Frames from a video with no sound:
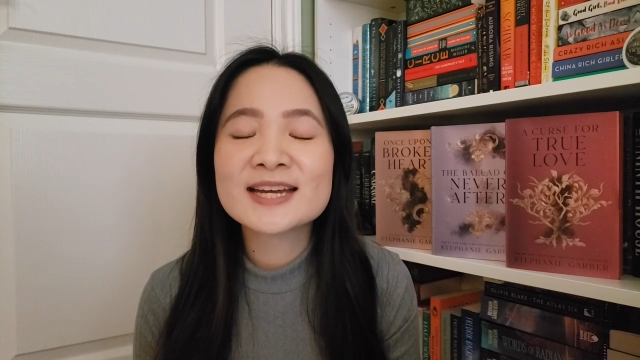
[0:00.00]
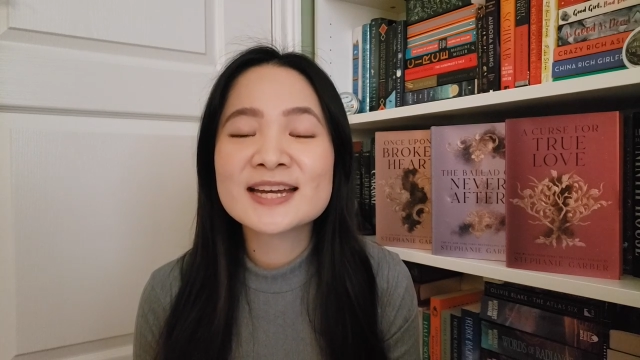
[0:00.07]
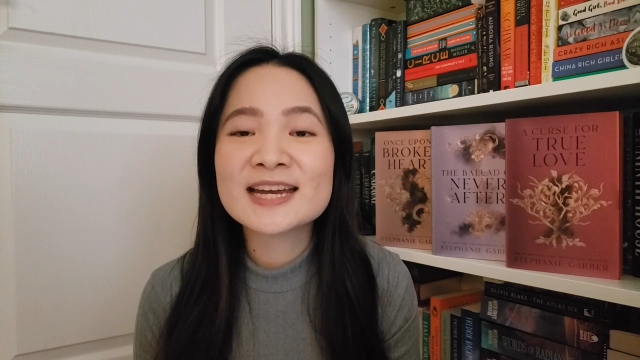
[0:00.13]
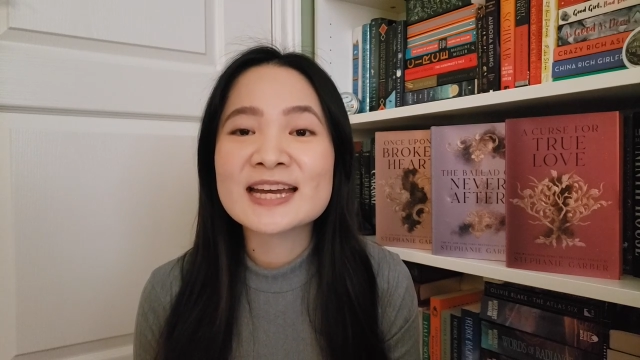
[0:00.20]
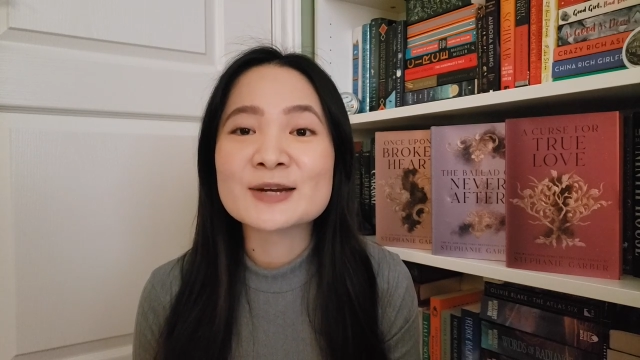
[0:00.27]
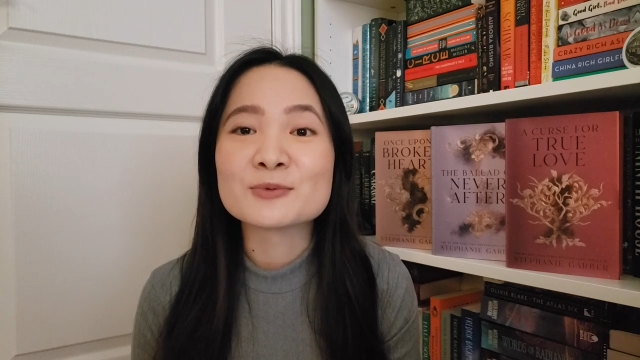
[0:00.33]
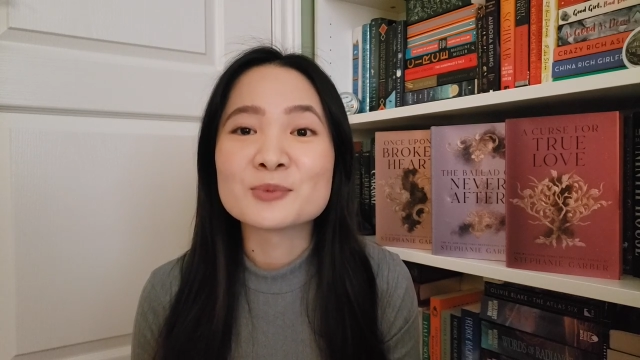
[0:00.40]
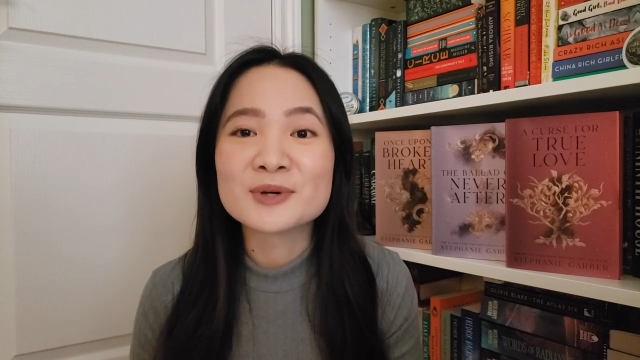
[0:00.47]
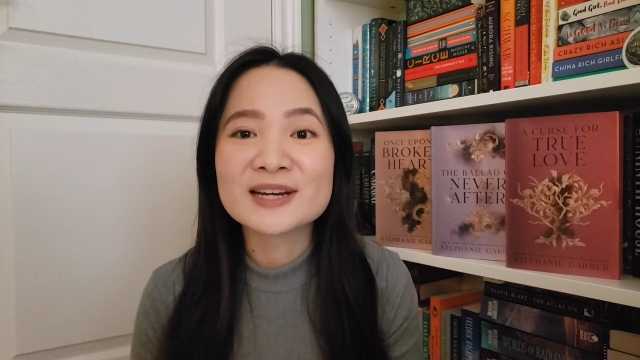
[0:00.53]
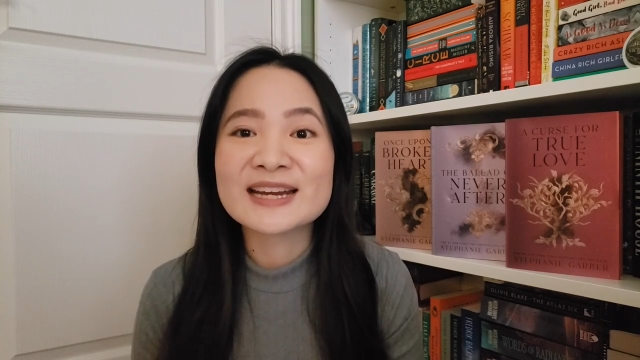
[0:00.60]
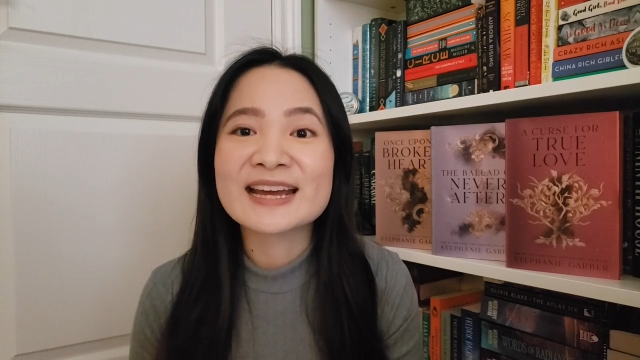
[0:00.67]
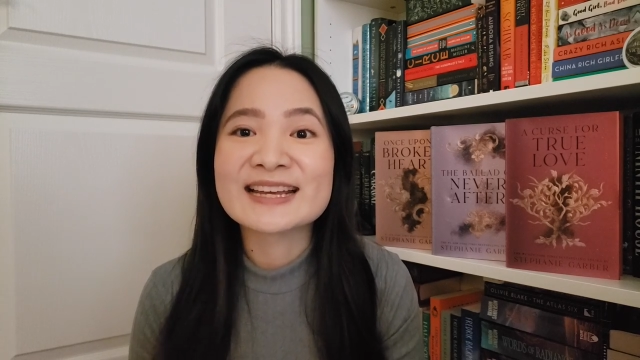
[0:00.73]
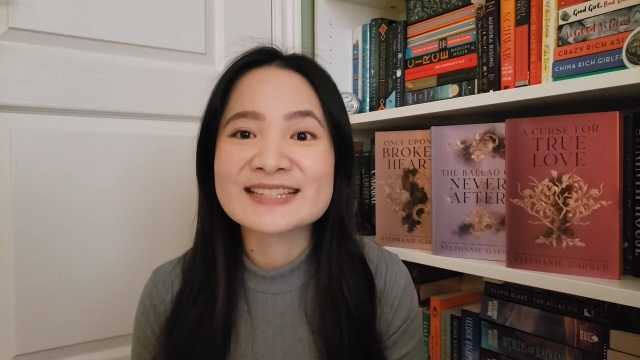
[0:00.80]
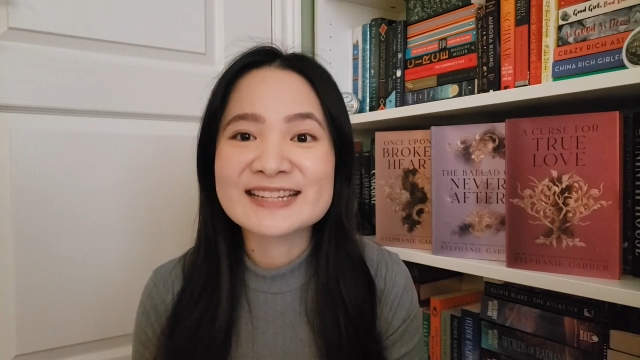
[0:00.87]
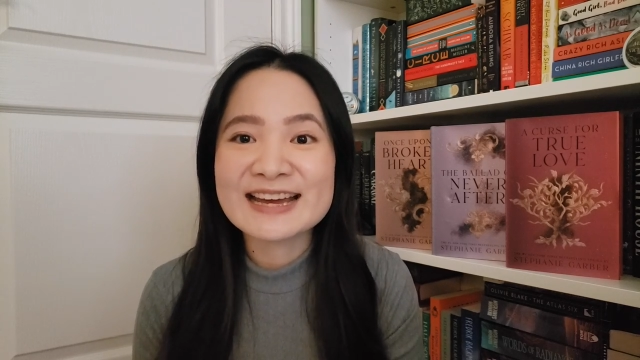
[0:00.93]
and what
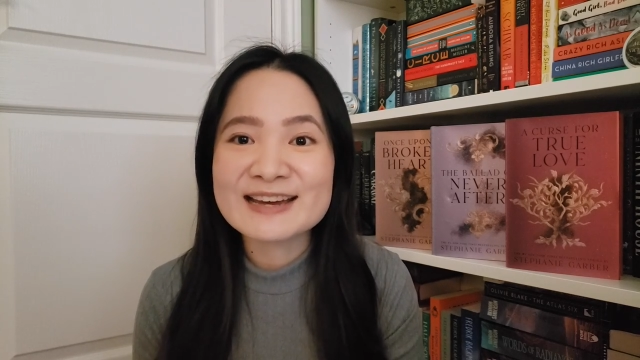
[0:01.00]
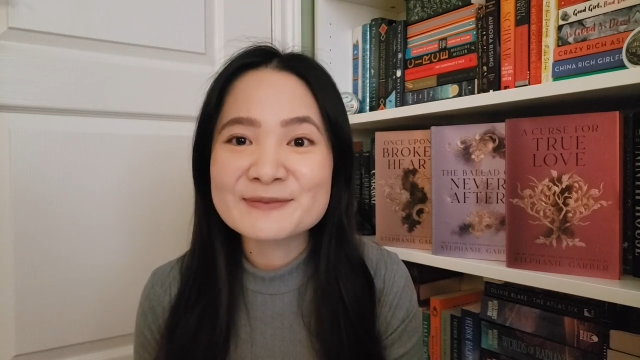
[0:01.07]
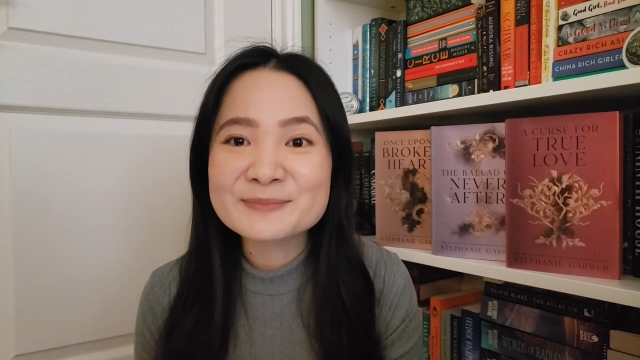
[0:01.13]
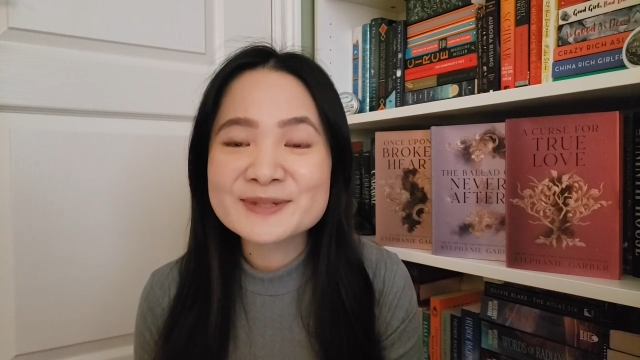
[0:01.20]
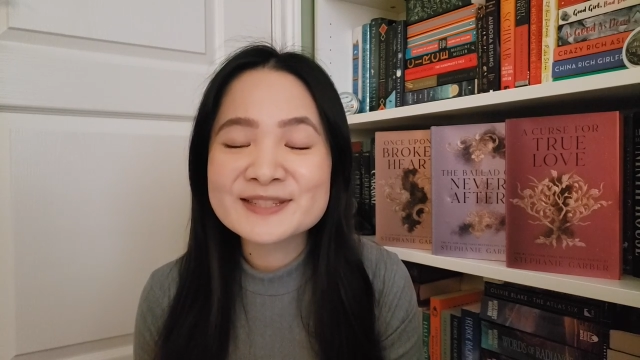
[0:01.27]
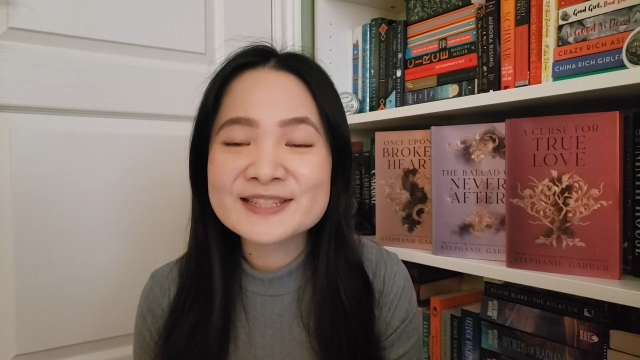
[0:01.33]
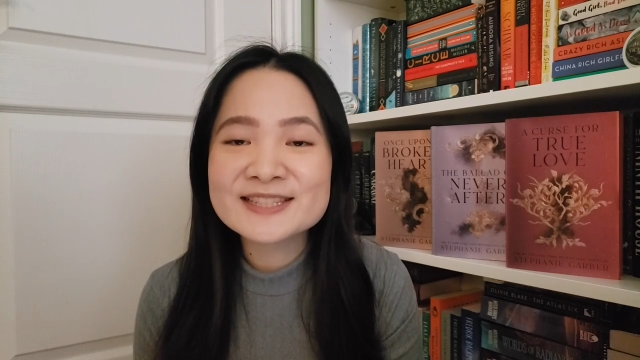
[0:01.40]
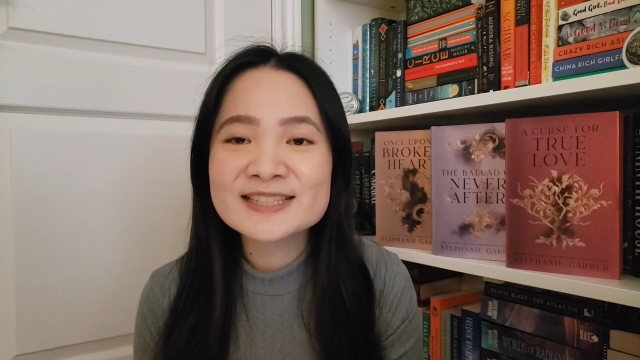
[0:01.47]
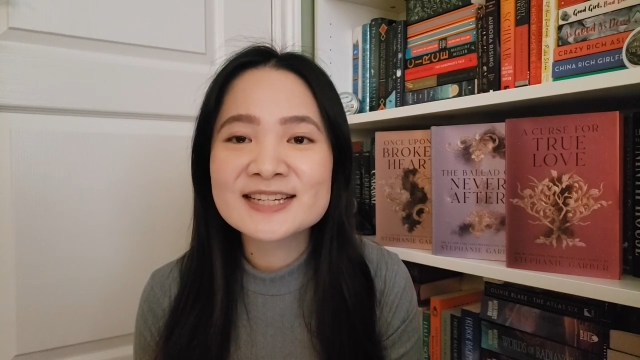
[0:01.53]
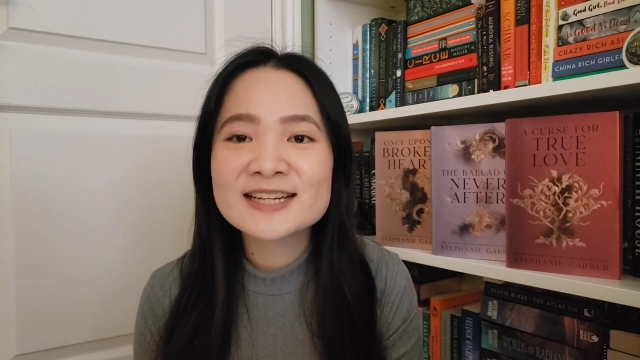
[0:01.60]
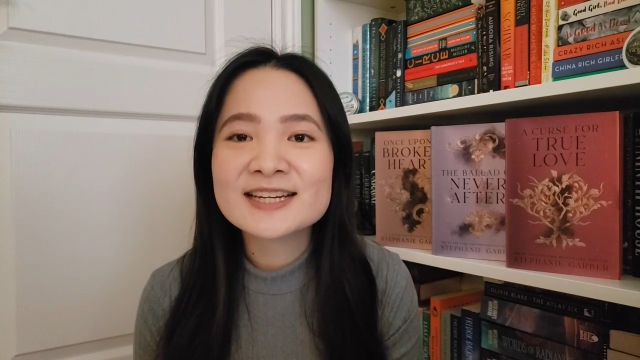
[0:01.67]
has happened,